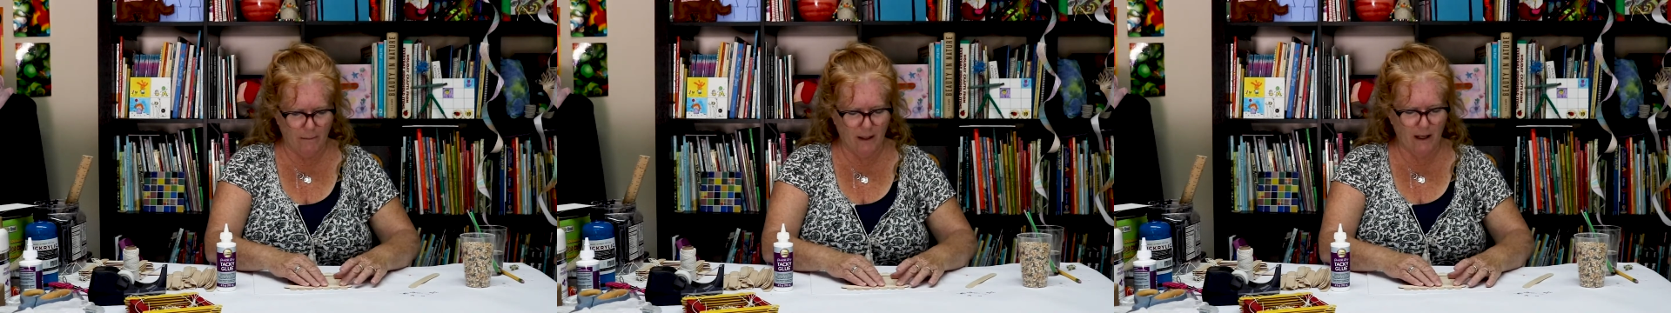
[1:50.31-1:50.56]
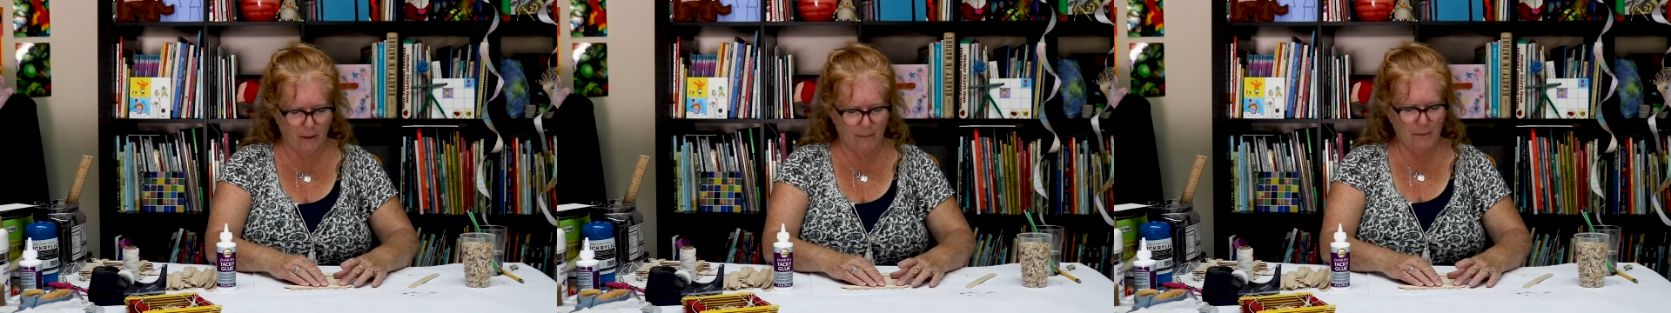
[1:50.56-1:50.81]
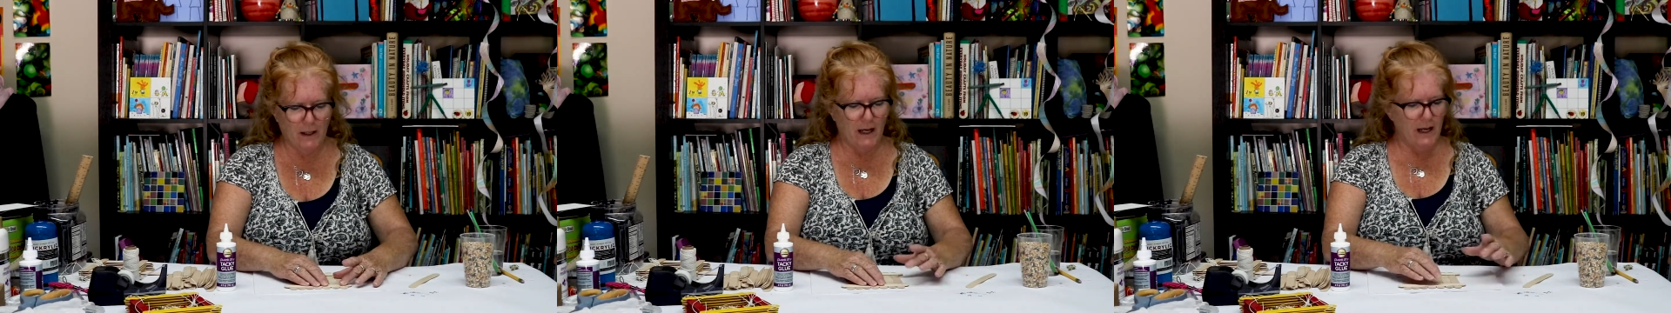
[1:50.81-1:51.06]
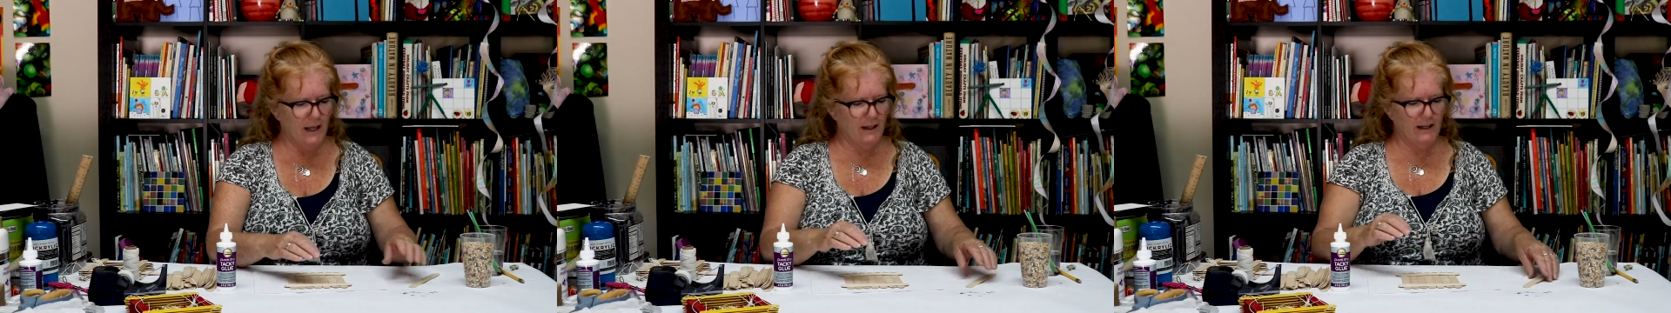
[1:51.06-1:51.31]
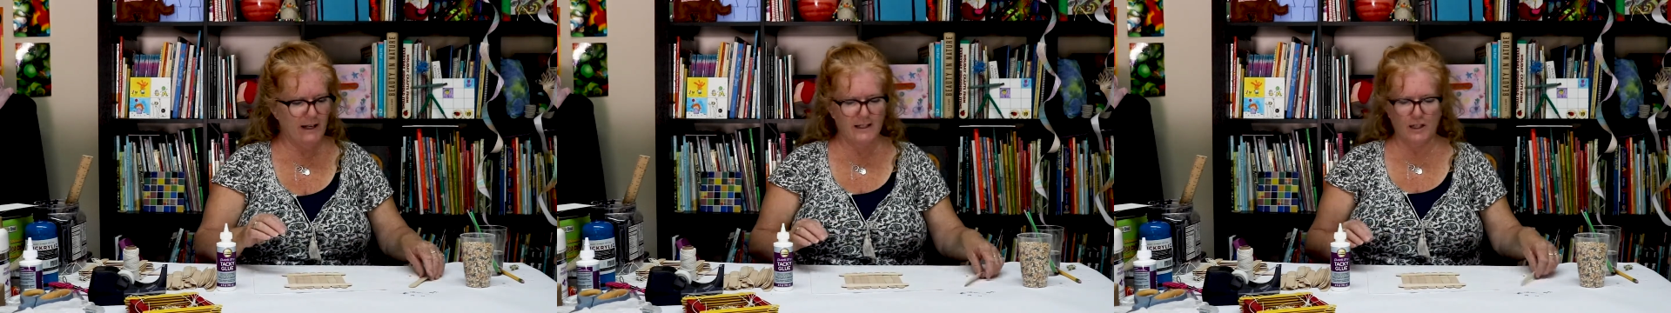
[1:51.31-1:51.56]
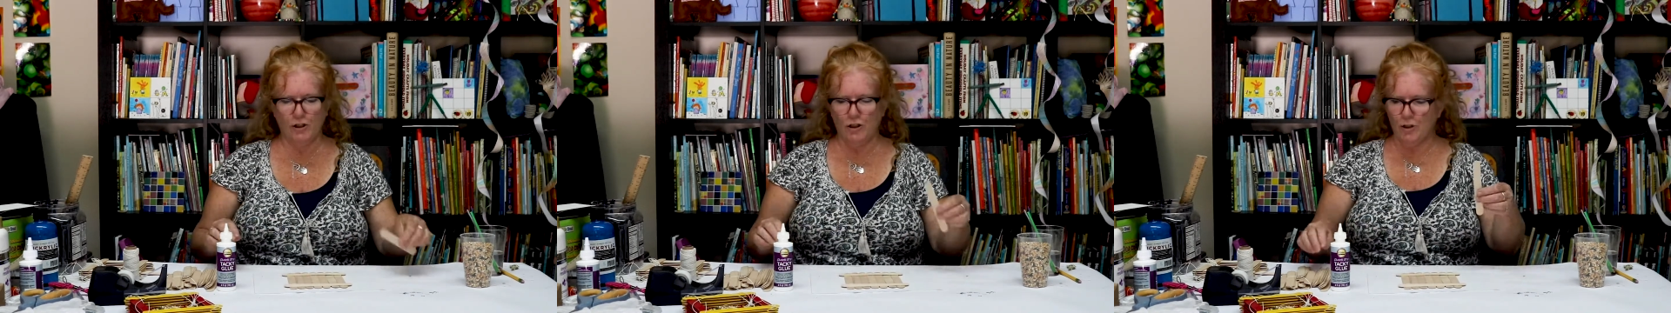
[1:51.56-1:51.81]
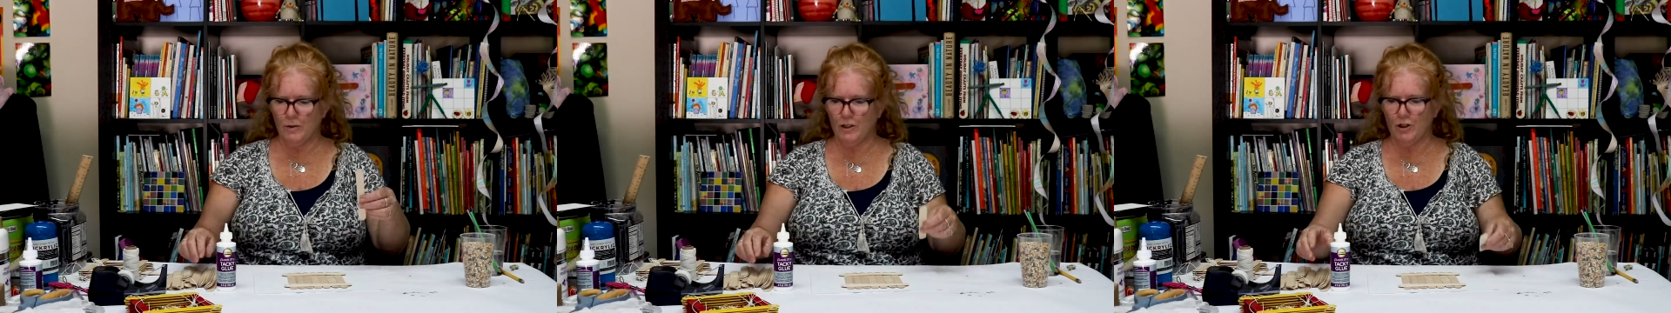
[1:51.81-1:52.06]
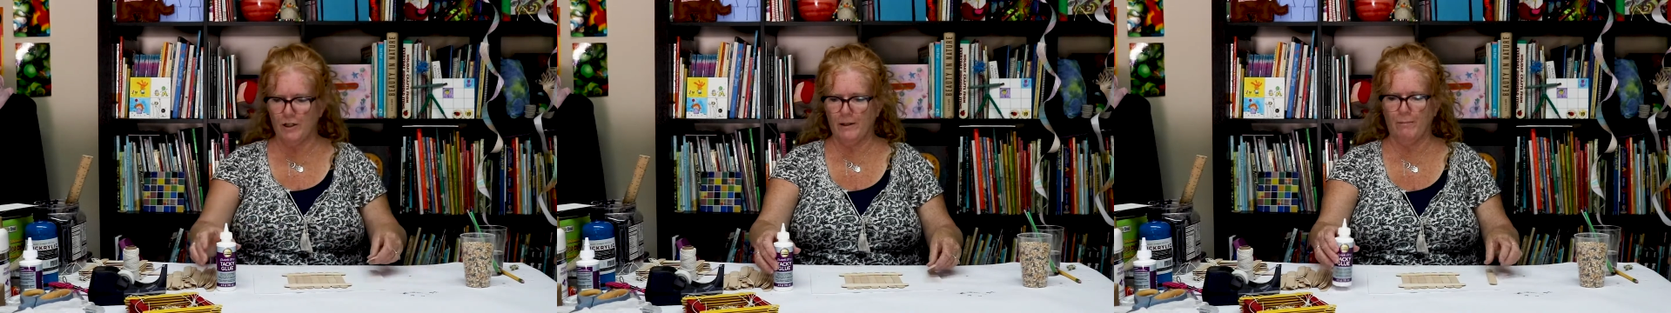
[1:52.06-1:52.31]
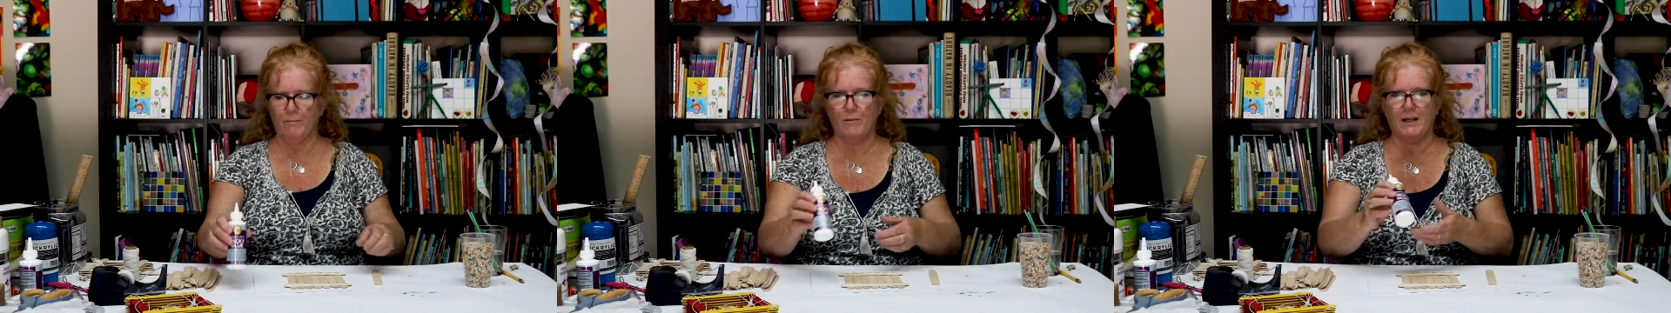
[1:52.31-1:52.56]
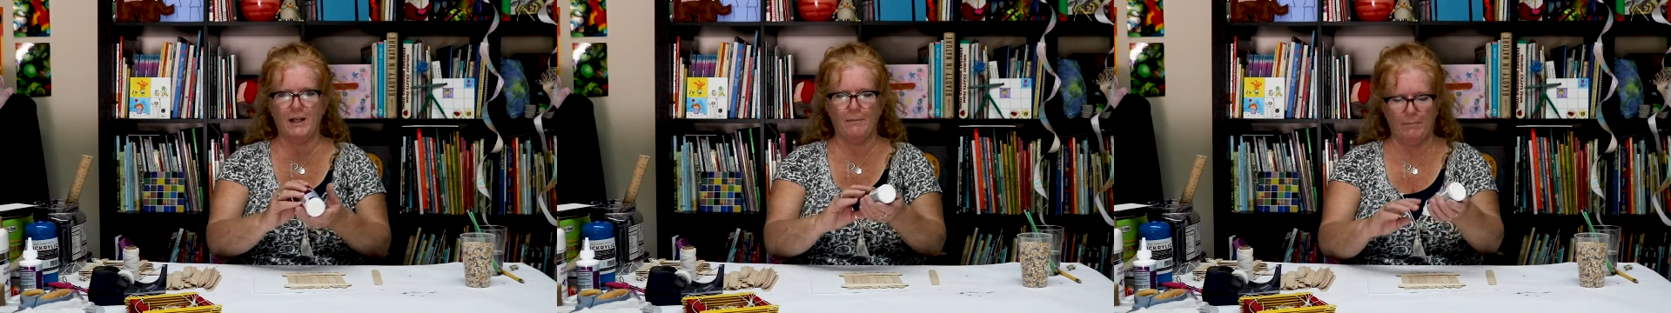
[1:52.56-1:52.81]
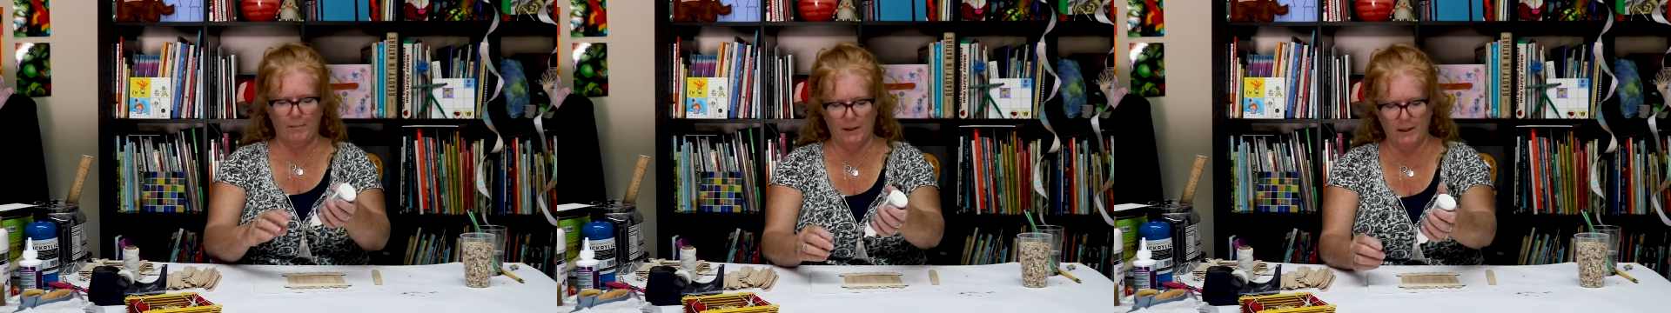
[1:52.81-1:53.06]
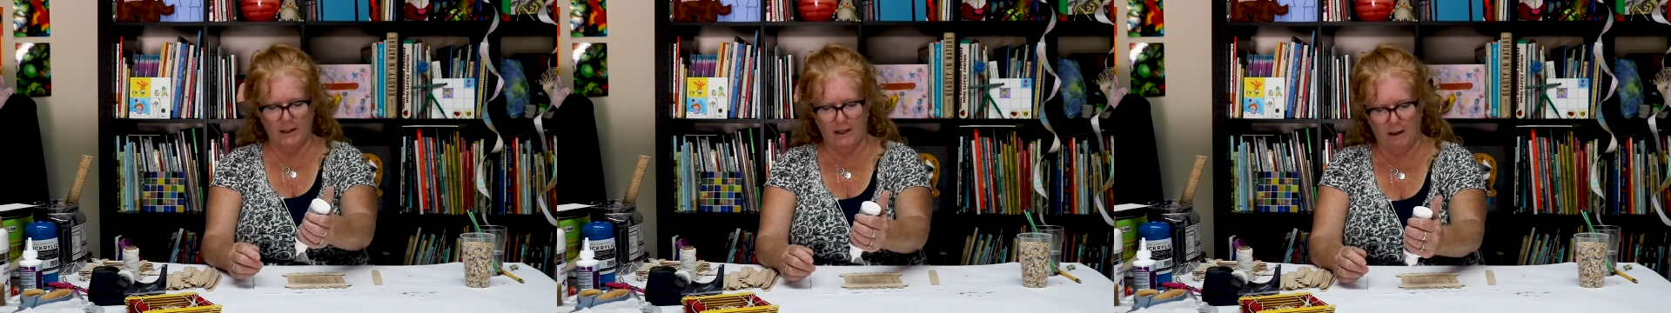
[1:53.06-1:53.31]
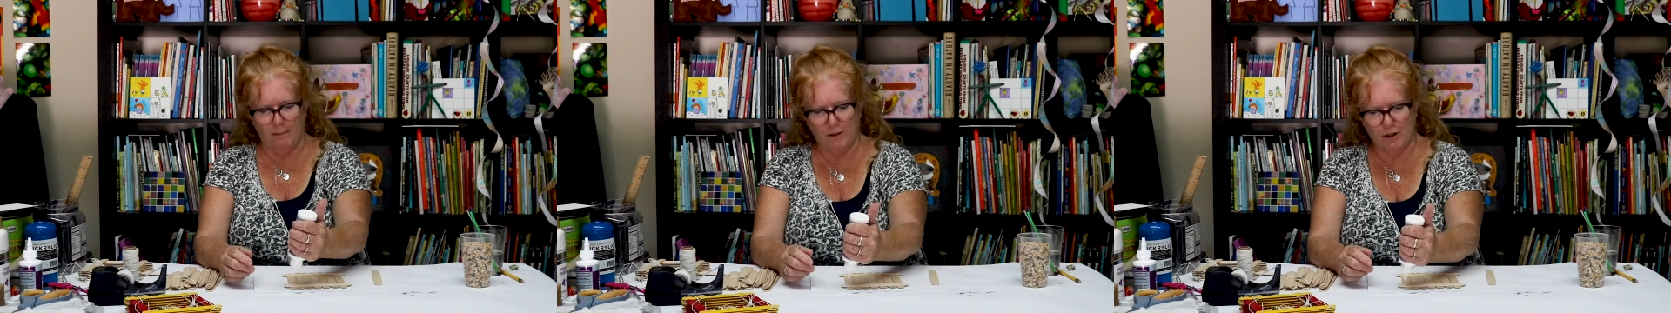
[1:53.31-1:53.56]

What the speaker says: But anyway, the next thing you do is you're going to keep building up.